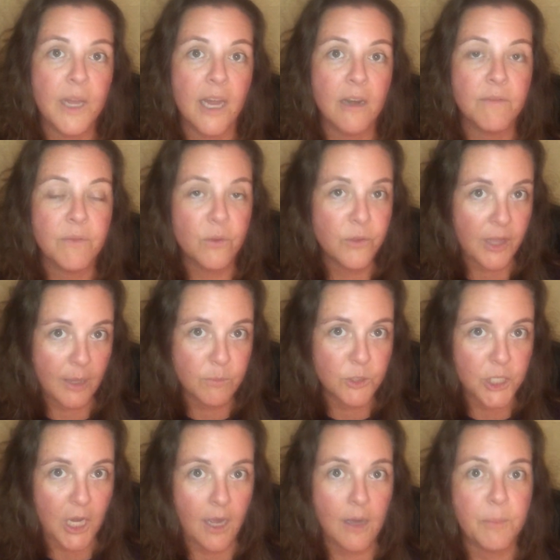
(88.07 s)
get a full-time
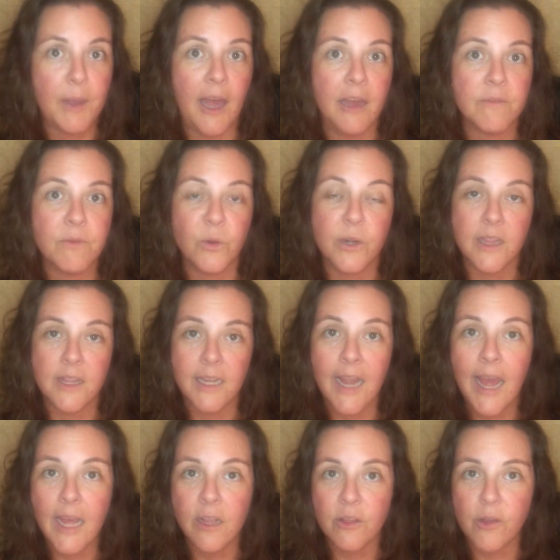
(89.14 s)
job at Florida
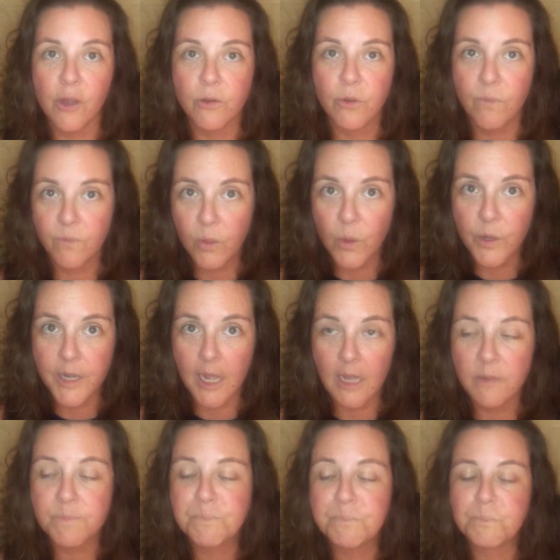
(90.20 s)
Today in Central
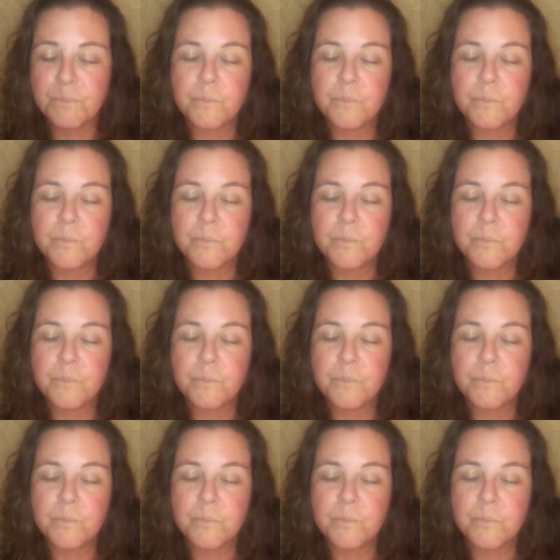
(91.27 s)
Florida,